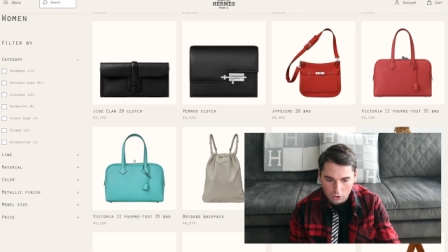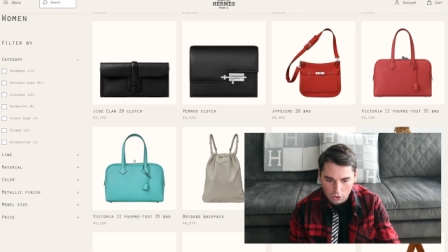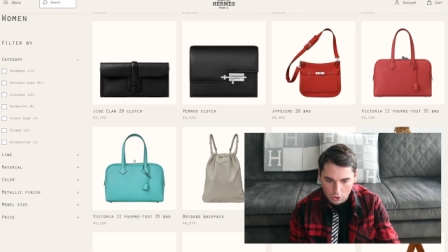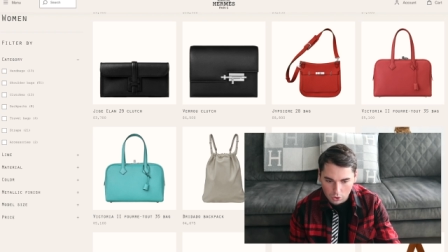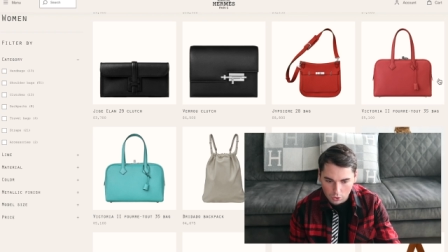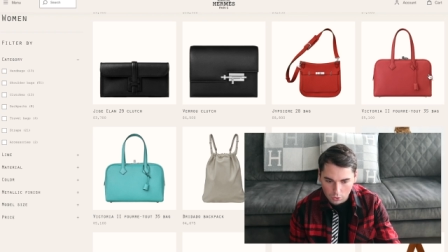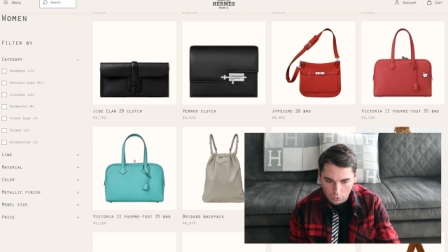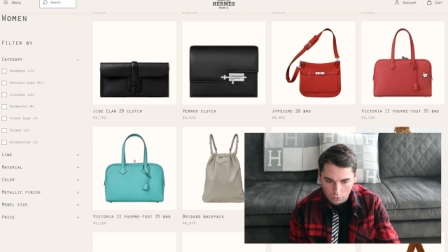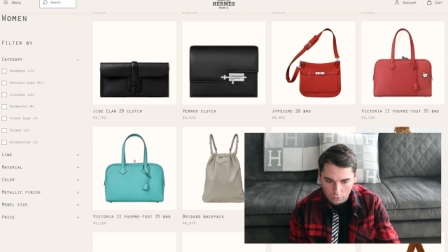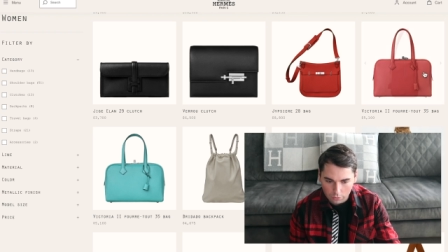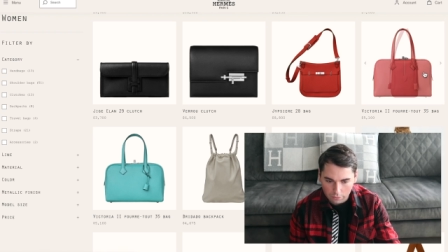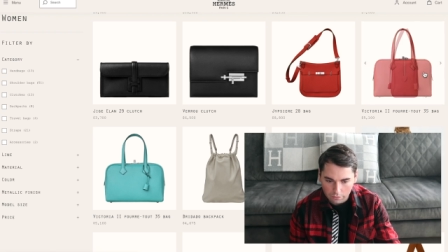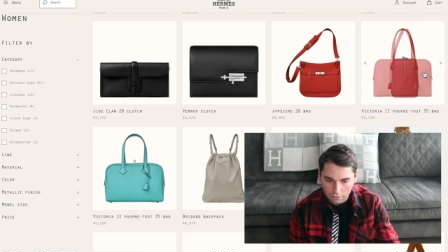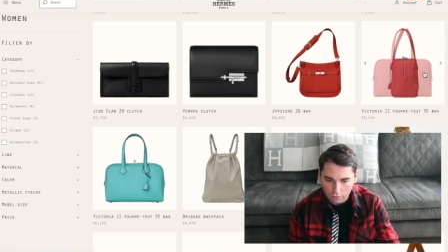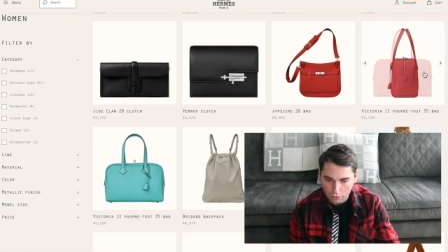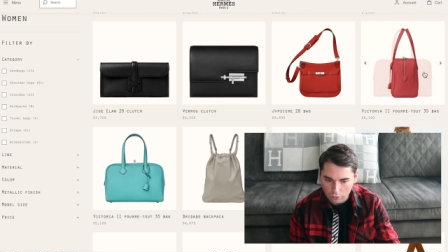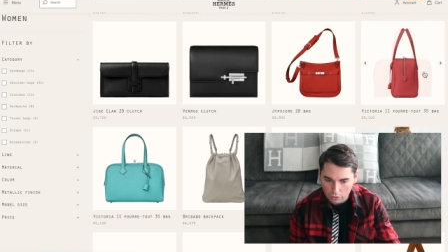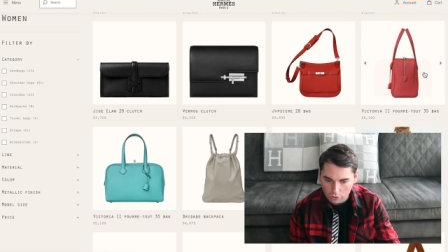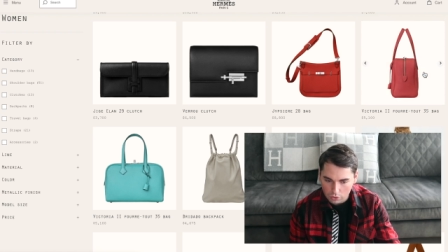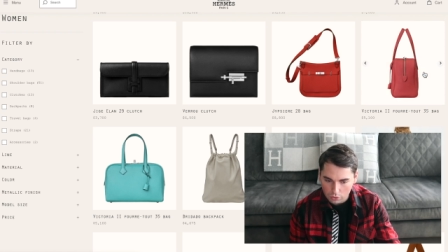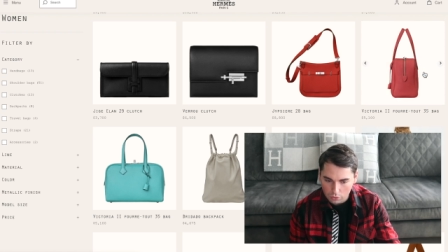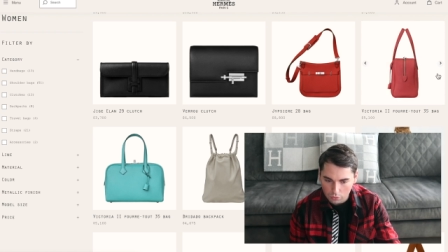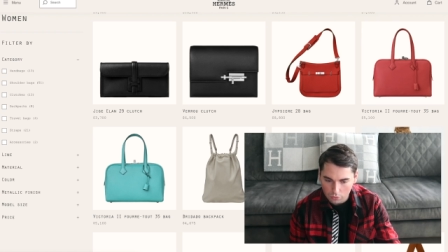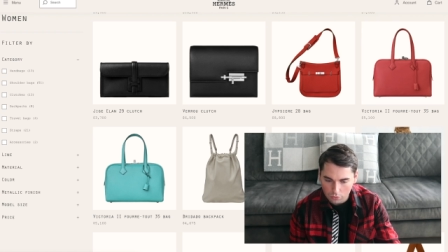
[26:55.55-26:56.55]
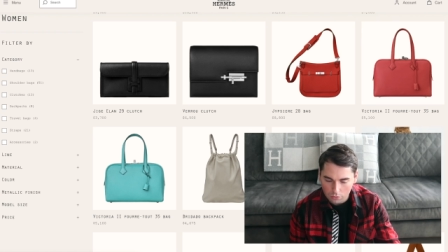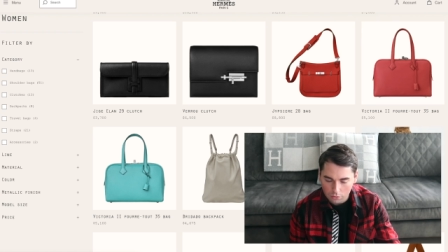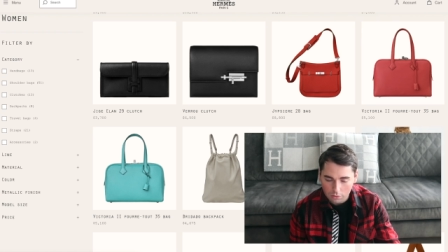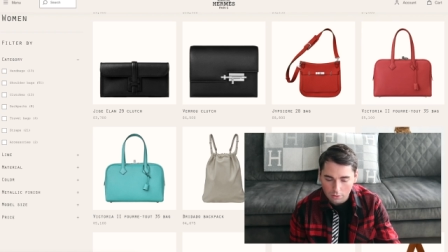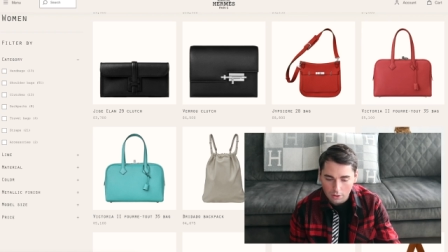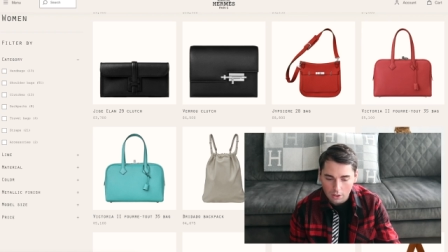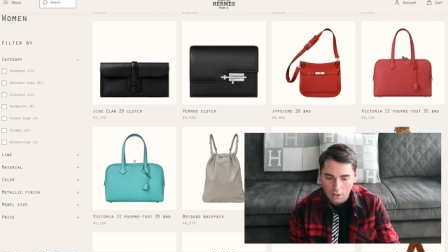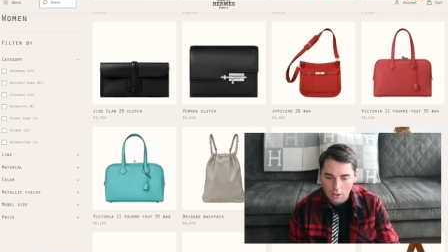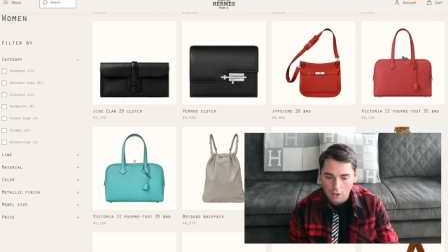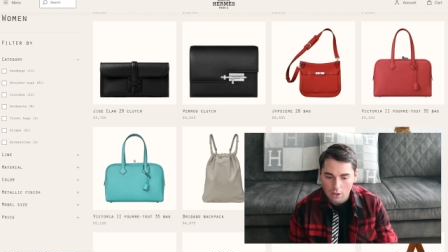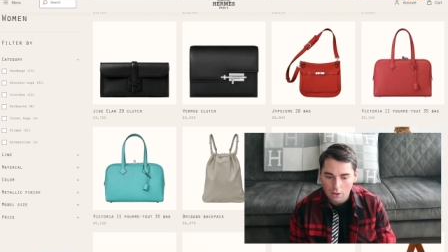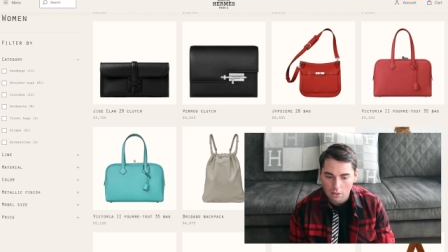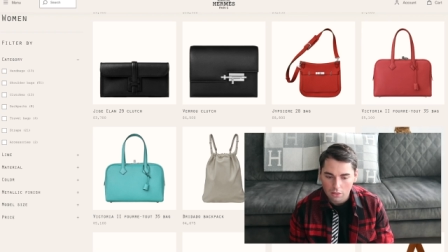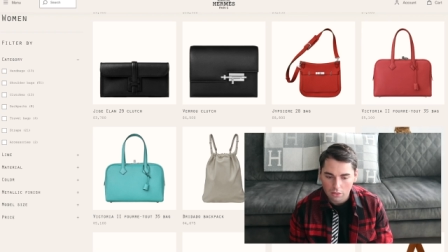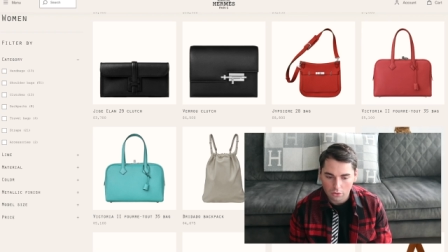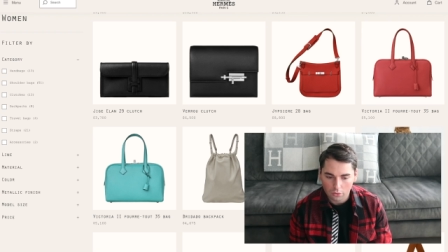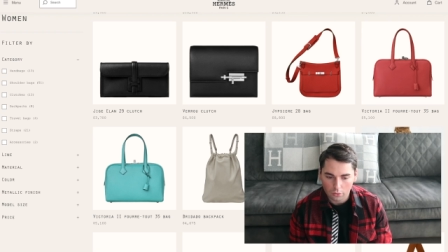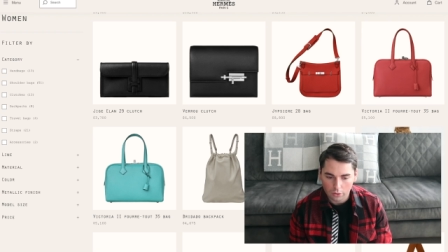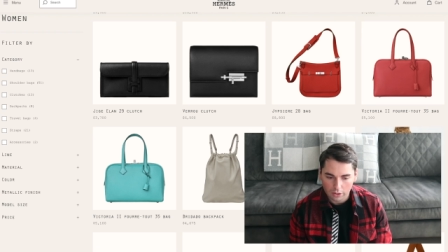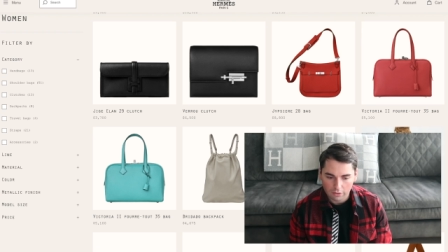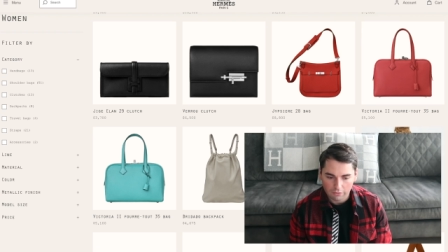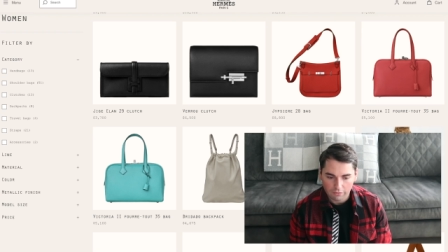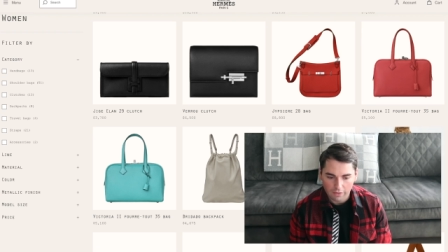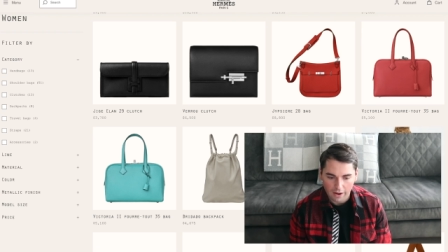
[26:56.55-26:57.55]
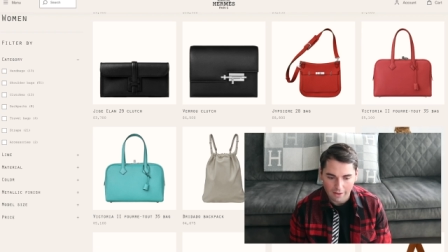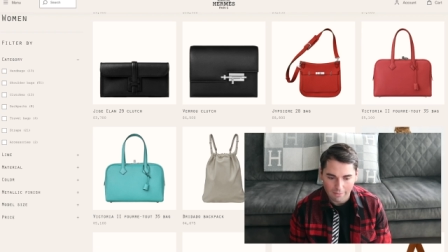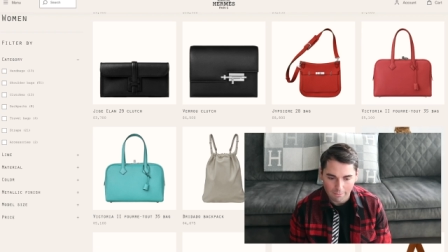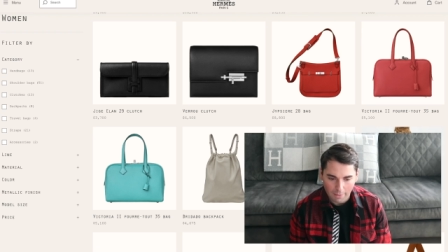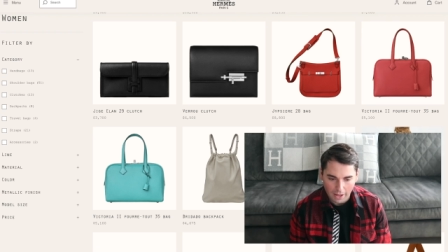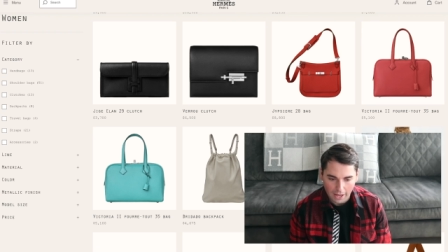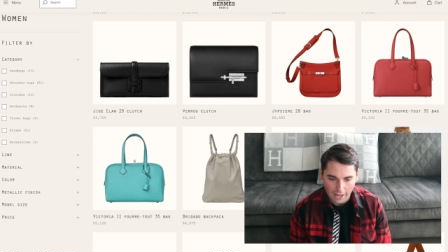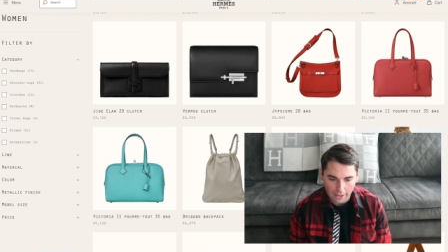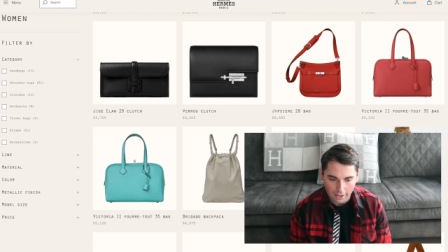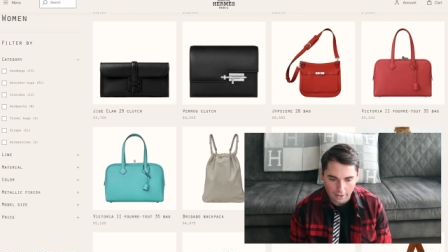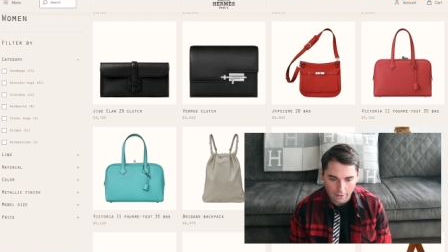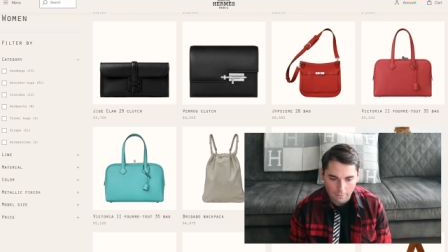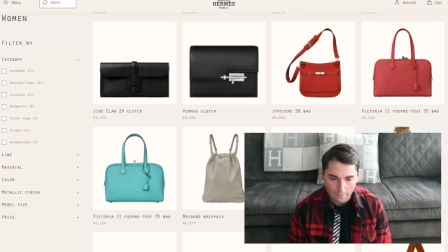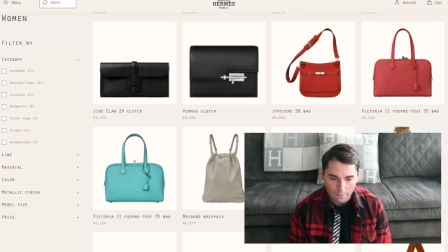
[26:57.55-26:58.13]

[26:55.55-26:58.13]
2 for 235 bag.